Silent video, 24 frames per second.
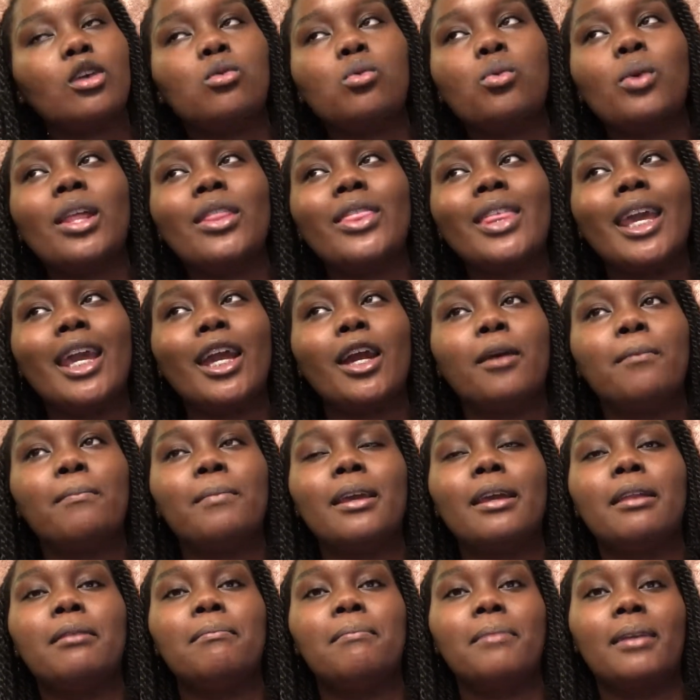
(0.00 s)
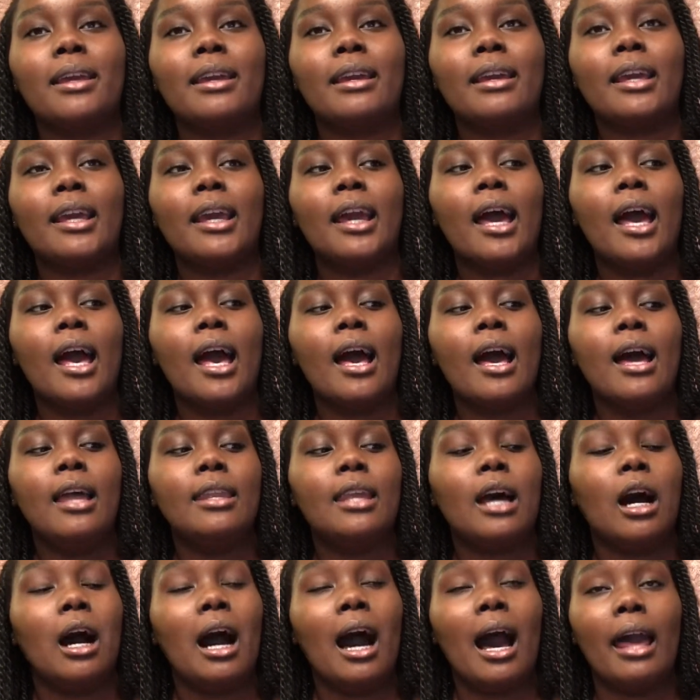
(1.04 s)
With Airbnb,
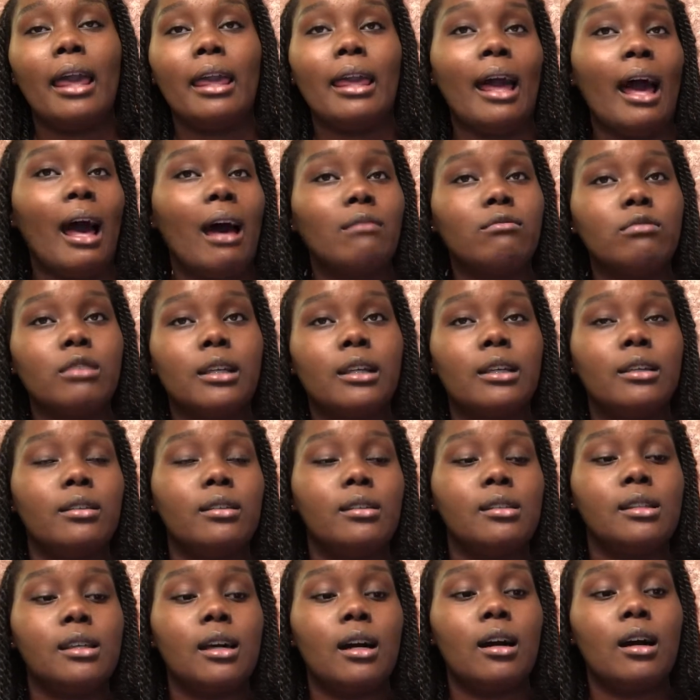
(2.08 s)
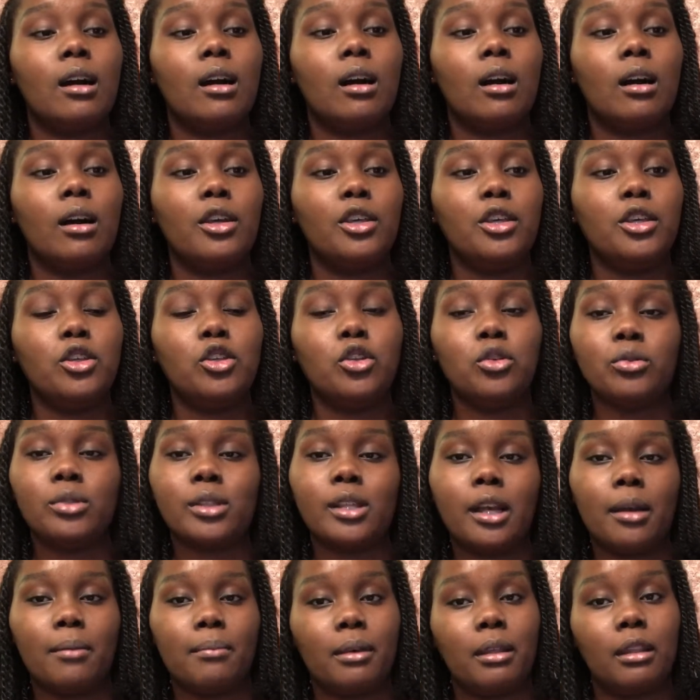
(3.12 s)
now I haven't used
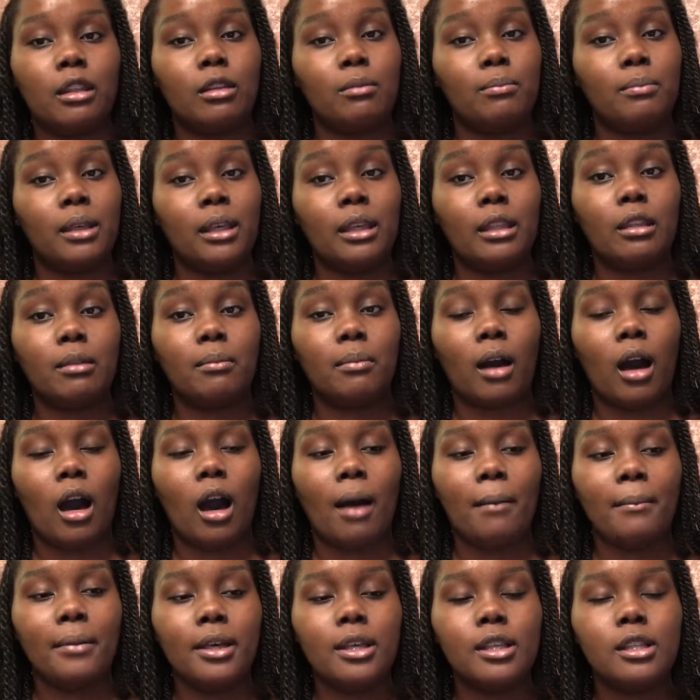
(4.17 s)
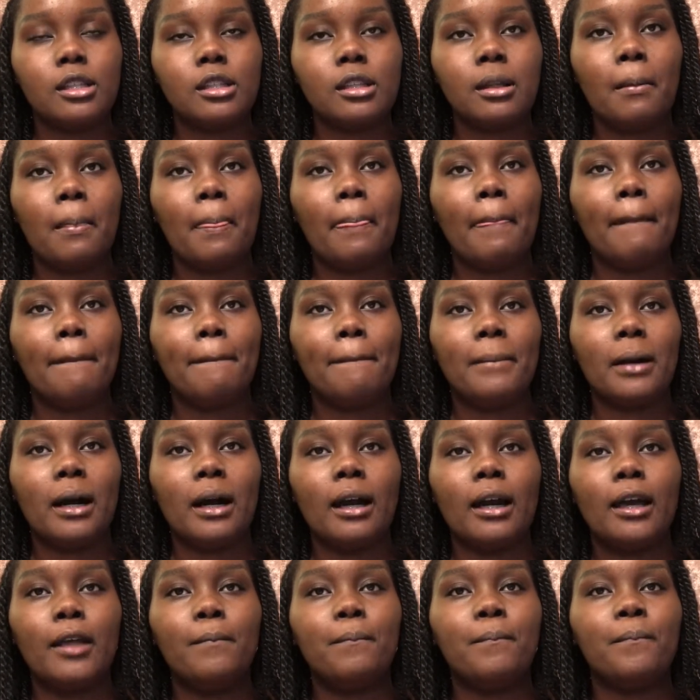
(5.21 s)
Airbnb in the Bahamas,
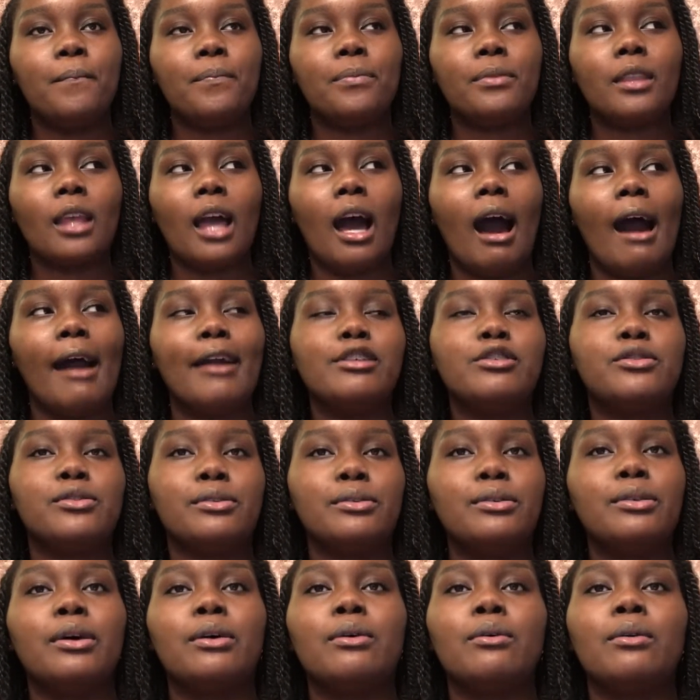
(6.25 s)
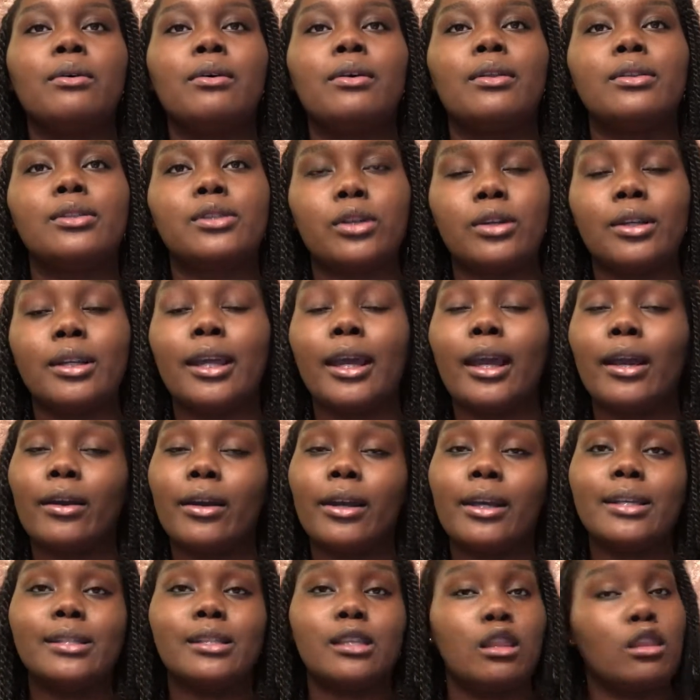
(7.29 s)
but I do know certain
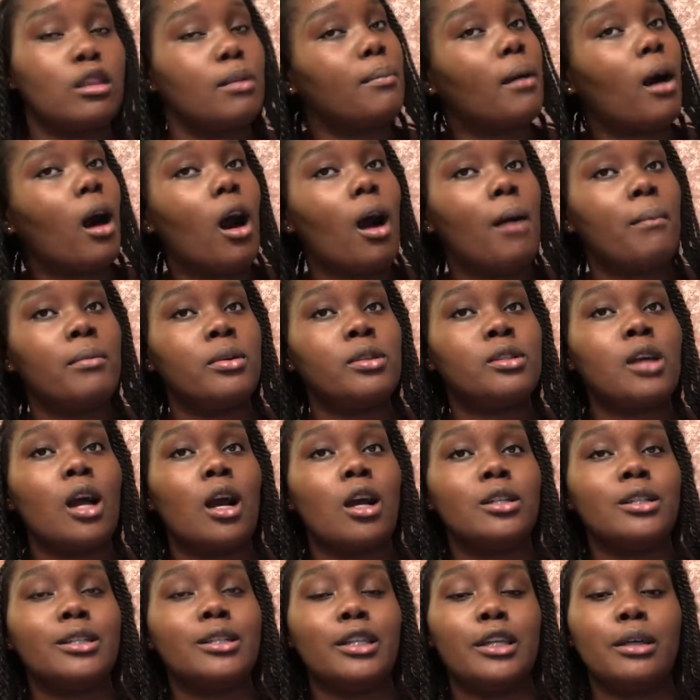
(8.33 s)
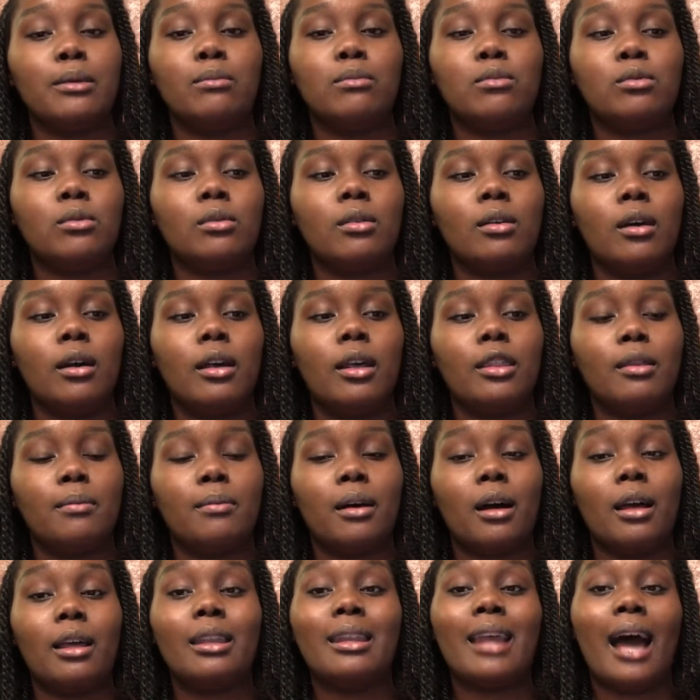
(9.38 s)
areas in the Bahamas are deemed, in
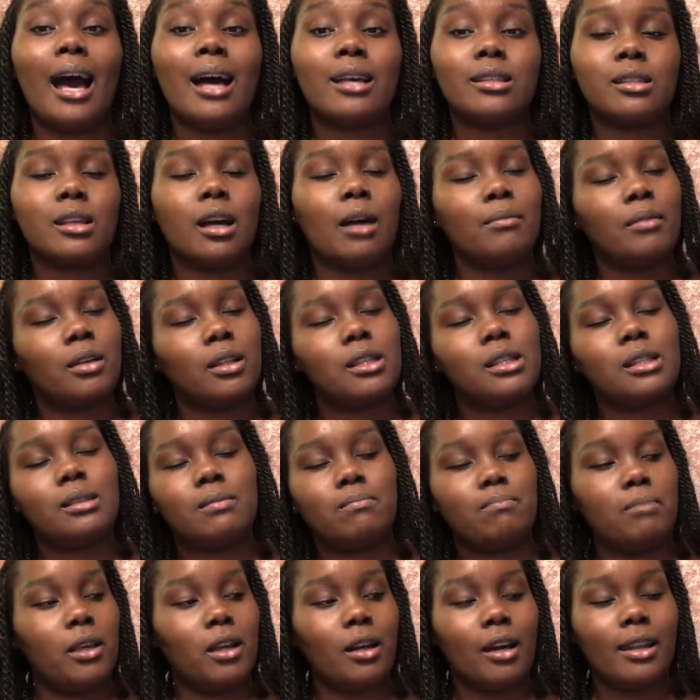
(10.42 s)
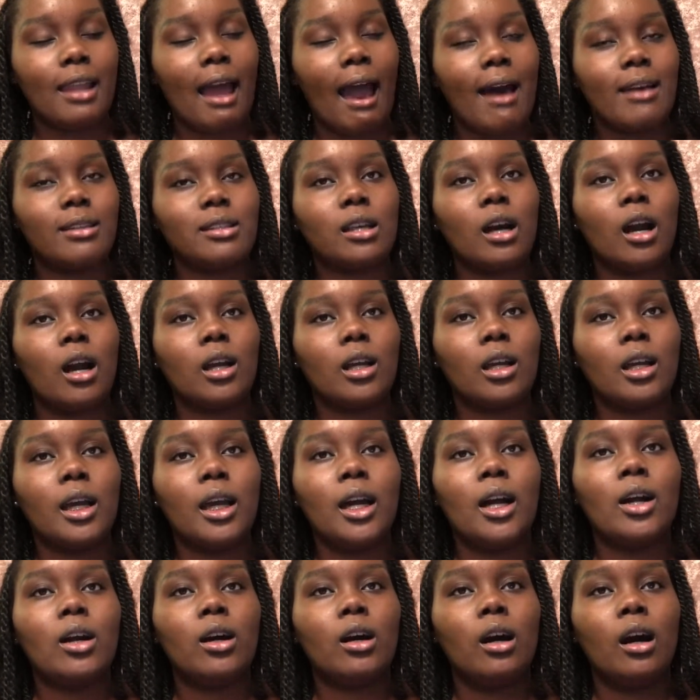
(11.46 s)
Nassau, I'm going to speak on Nassau,
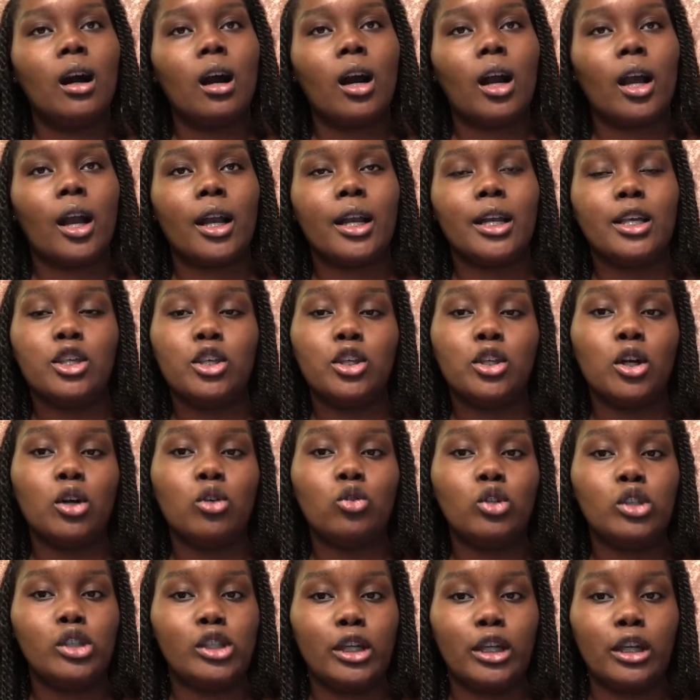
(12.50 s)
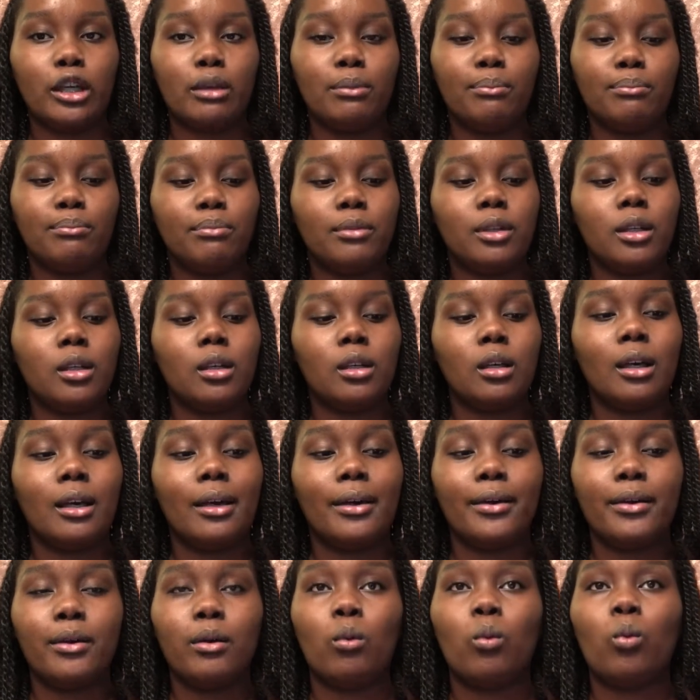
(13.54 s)
are, deemed
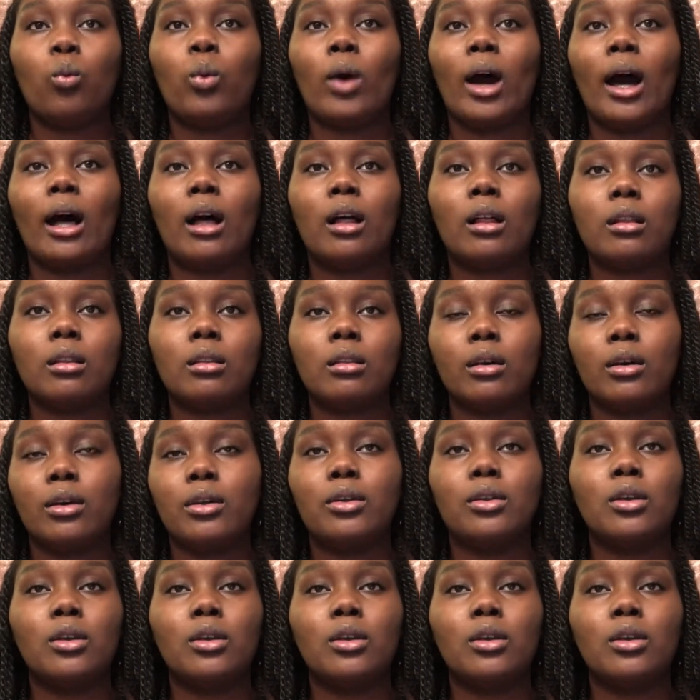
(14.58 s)
well,